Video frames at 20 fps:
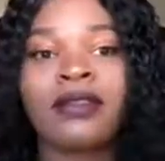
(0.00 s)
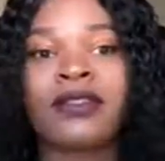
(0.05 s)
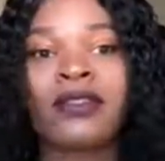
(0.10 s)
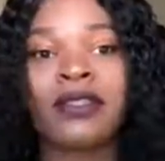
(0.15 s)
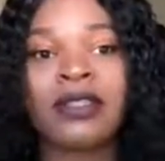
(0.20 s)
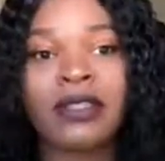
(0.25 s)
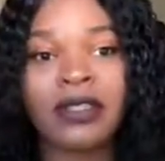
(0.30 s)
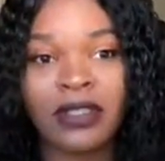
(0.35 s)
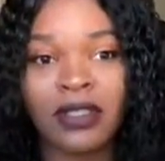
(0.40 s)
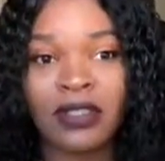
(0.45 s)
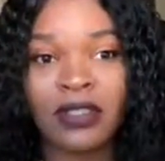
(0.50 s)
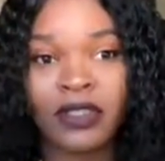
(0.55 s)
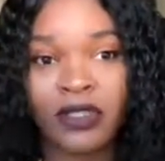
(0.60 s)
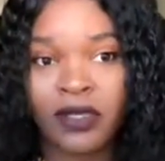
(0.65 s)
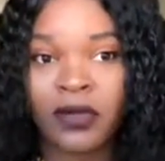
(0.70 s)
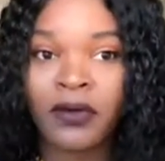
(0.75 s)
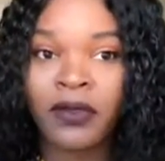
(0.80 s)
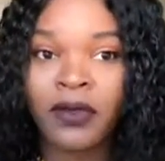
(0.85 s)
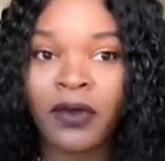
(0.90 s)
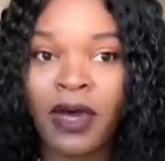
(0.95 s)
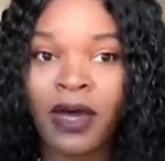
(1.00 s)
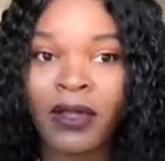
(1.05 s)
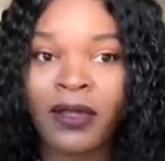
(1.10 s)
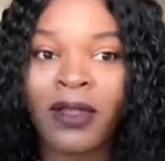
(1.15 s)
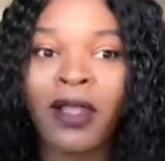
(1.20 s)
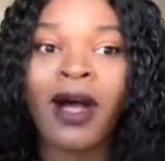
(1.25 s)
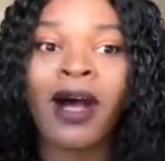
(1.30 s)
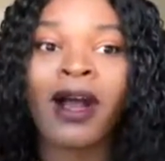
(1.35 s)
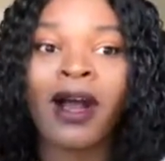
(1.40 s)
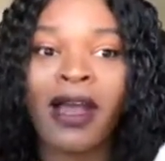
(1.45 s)
Just to show you how
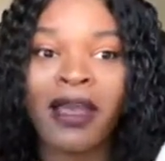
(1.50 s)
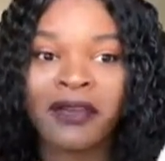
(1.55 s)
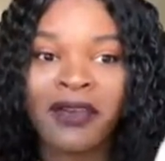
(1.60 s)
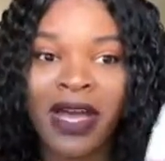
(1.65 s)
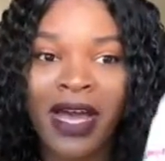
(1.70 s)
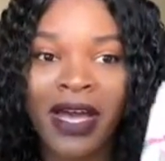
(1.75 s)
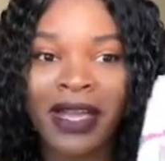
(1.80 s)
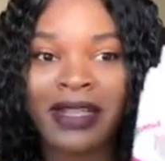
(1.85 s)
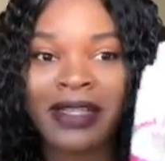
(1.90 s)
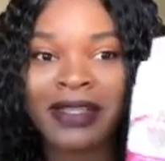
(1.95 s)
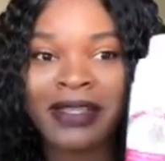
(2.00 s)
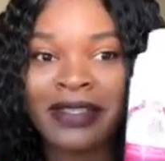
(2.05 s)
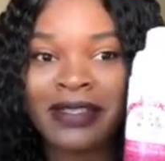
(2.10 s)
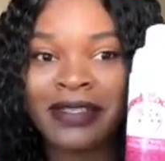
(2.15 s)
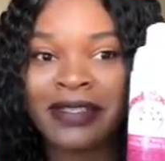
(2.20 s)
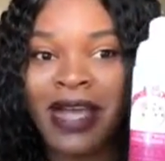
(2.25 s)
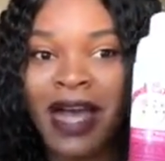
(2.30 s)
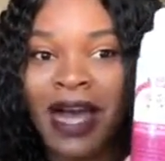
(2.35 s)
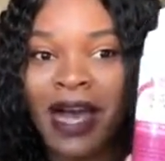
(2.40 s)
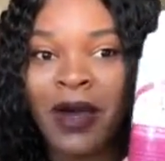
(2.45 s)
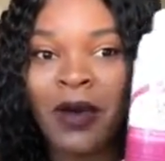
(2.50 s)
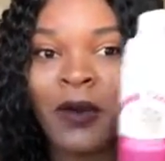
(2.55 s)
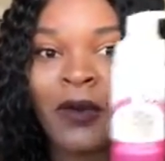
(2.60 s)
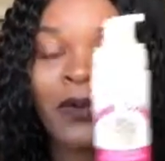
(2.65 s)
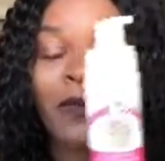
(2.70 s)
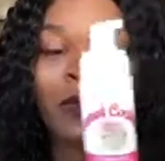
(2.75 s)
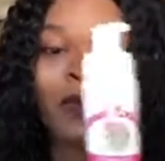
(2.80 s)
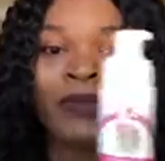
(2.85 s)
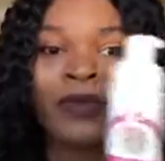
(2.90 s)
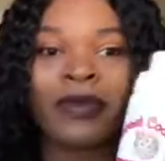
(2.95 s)
long I've had it, this is
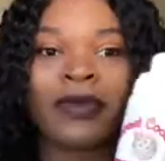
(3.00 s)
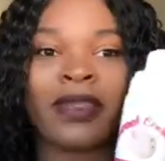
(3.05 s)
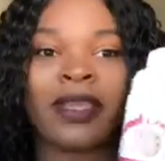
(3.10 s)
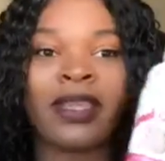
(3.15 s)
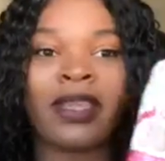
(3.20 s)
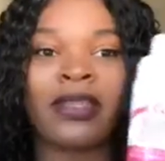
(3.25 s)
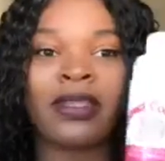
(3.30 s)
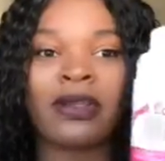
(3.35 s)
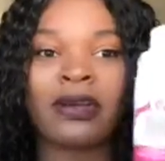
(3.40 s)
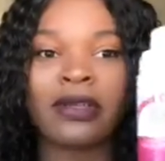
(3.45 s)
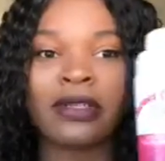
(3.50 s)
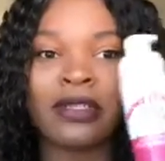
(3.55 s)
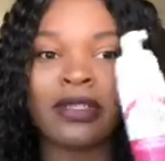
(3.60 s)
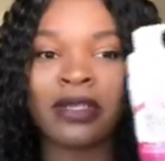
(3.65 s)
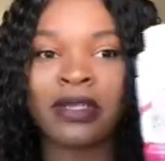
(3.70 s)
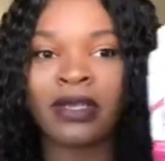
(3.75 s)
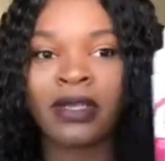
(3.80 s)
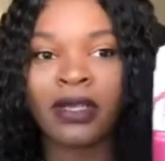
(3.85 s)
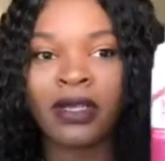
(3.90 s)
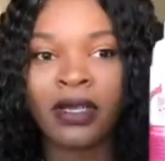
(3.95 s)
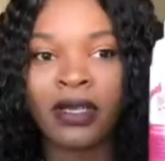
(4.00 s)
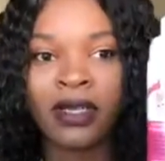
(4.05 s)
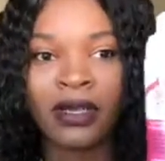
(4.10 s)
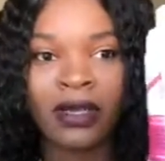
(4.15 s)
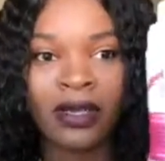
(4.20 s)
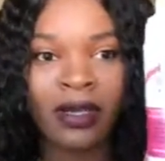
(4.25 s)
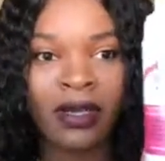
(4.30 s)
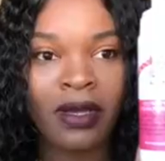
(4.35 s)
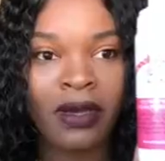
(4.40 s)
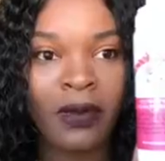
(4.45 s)
how it looked
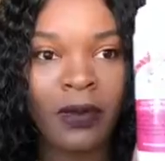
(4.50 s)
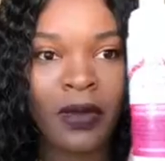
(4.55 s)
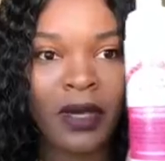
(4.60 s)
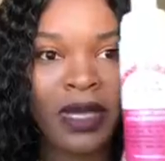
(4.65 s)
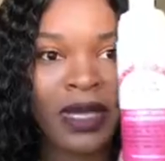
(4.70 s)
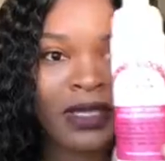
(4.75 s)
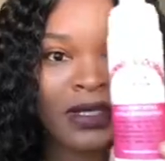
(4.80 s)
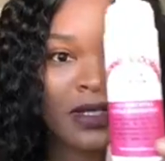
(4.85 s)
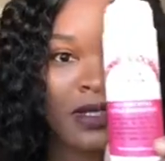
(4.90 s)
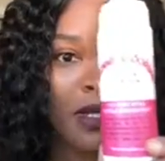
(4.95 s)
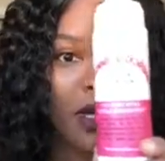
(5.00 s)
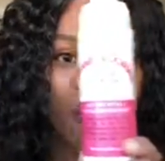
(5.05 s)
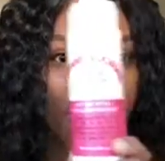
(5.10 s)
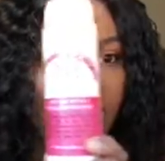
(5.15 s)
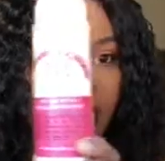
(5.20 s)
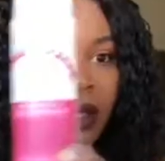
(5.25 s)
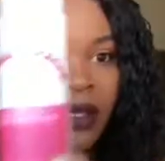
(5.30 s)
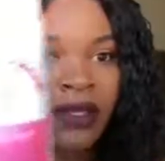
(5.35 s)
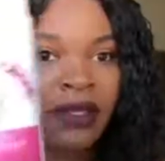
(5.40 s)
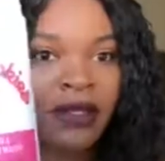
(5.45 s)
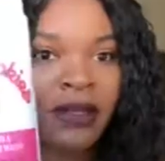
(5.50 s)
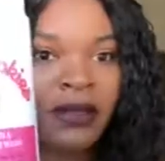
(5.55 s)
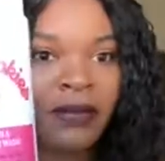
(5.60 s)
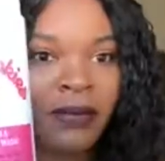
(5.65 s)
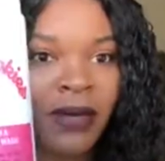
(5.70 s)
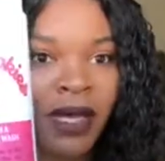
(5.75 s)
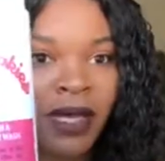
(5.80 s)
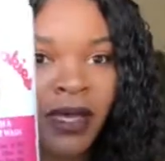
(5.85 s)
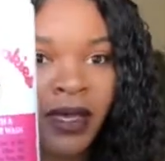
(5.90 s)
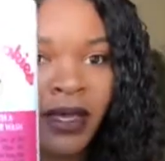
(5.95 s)
when I started
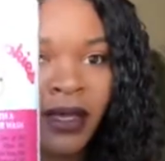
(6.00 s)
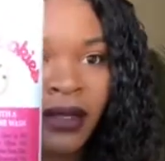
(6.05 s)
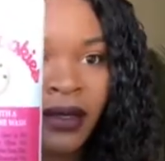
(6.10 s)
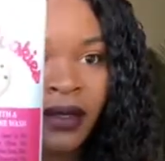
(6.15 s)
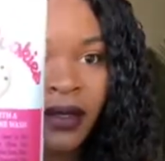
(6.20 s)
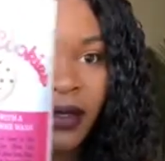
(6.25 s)
buying it,